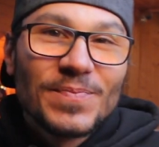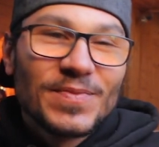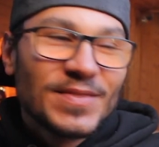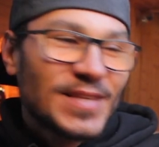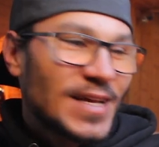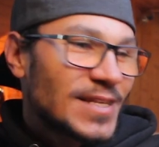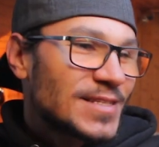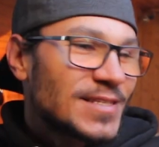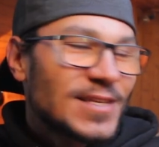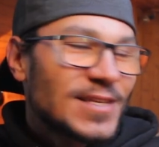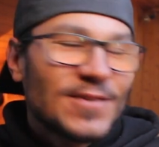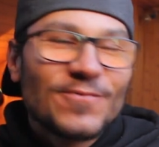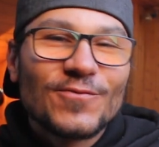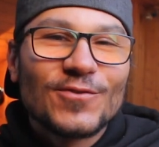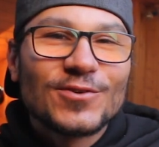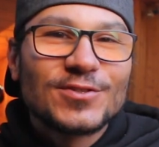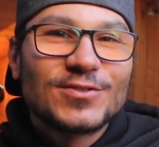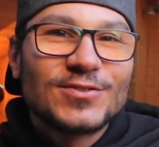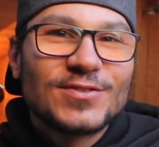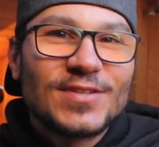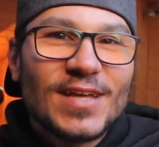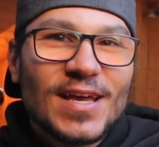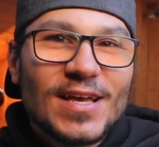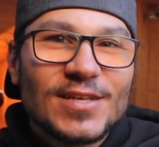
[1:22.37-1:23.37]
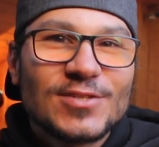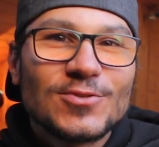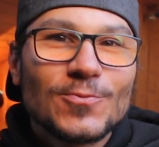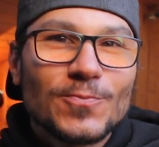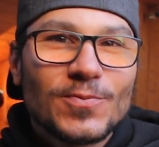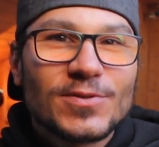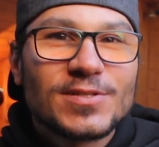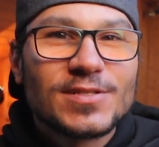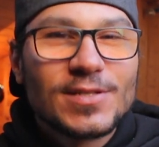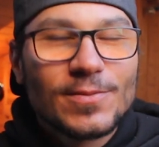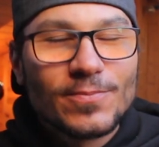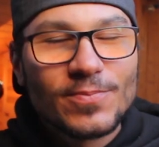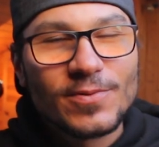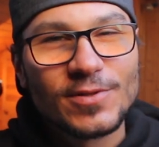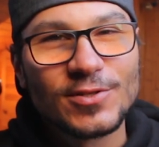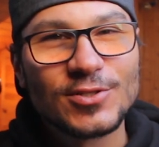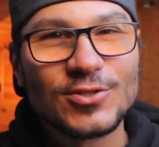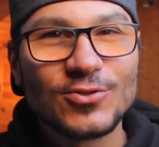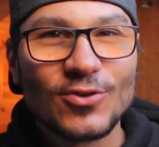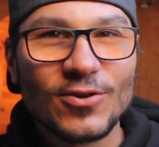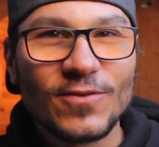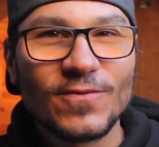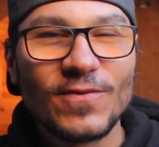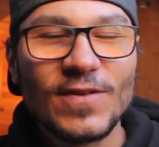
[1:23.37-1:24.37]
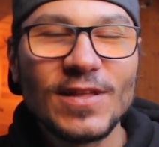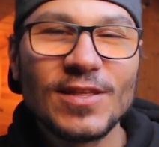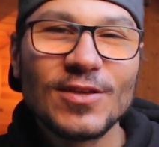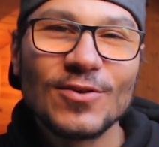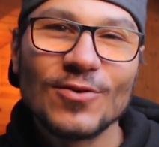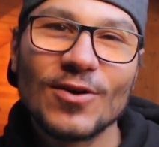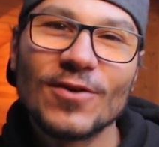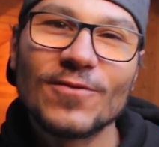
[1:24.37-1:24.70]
That's it for today. Super simple and short video.